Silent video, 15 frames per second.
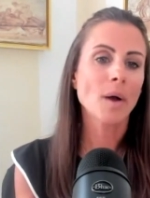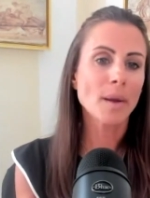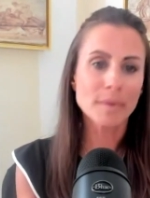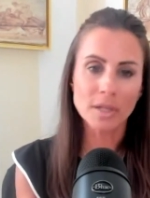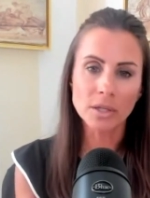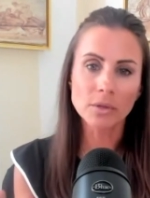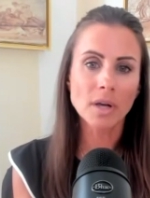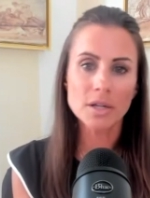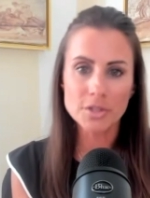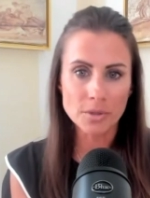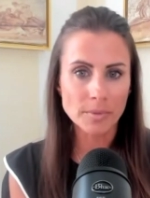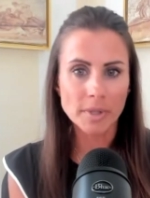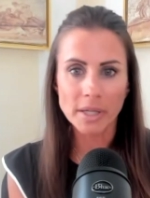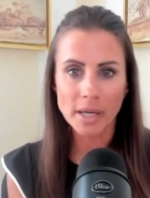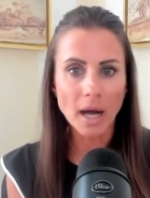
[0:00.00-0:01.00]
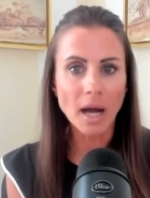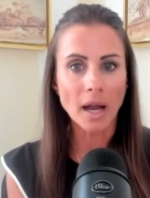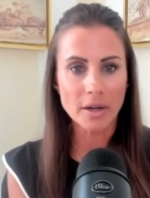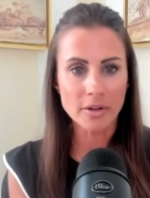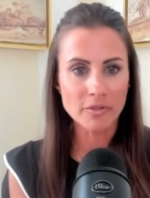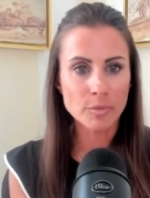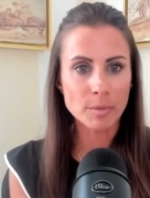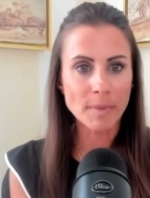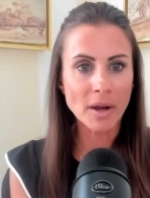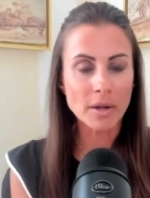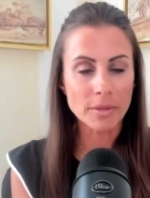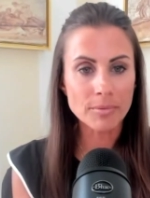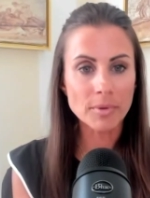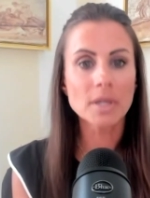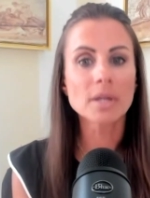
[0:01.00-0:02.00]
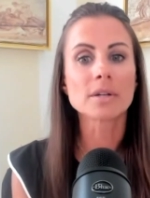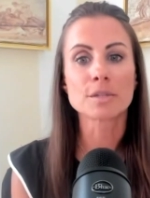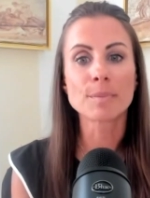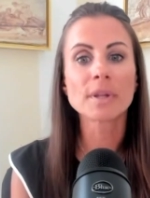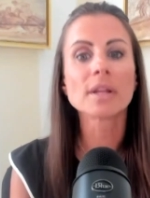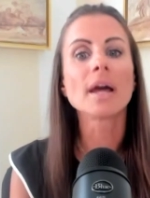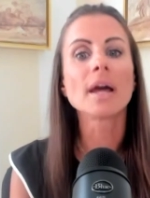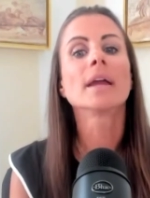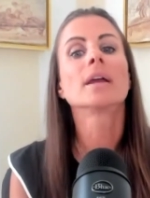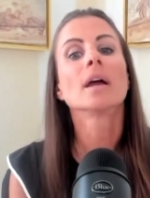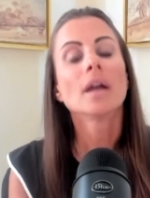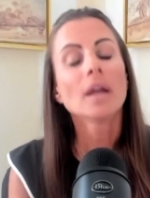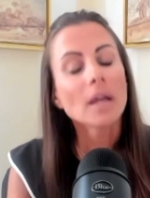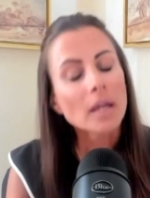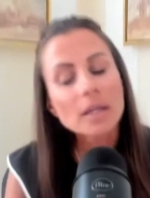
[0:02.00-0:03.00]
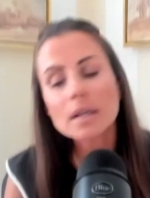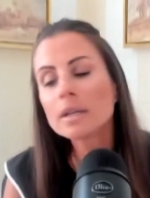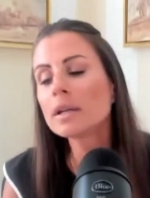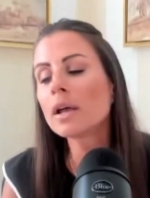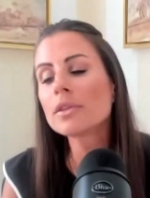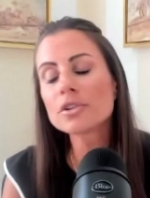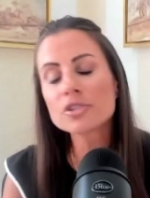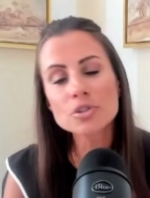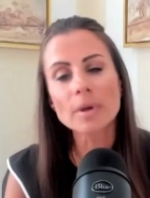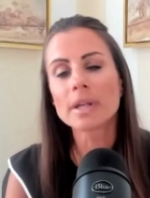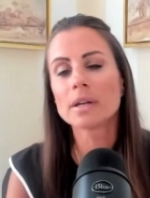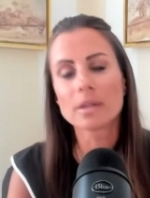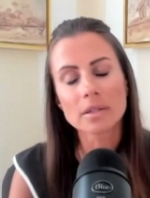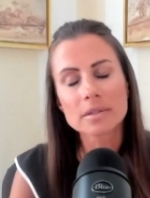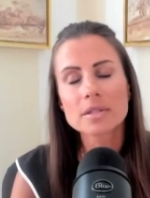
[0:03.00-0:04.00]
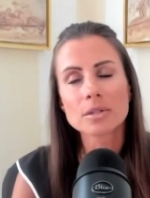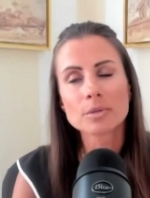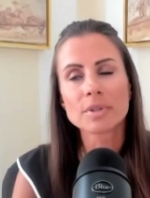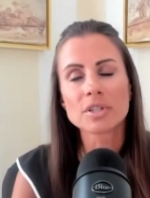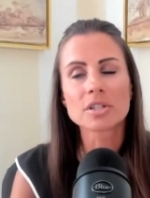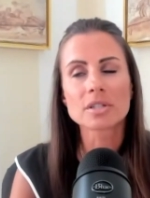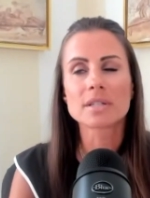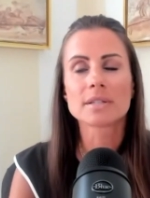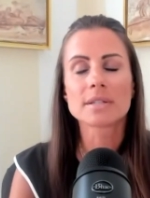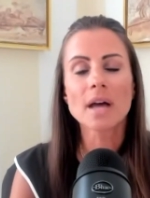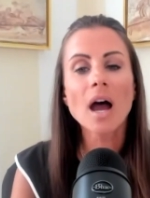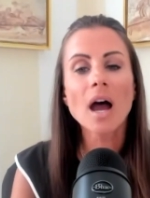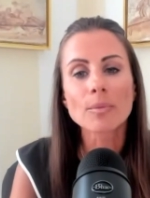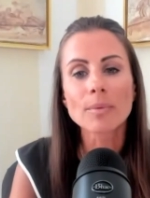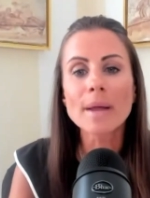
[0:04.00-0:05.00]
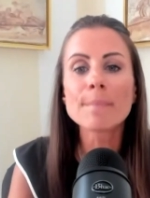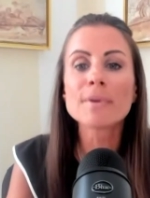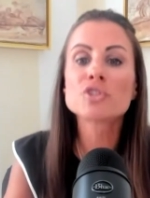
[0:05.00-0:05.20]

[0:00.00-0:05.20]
I mean, you guys are really hot and you've been married 3 years, but like in another 20 years, you'll still be just as hot, right?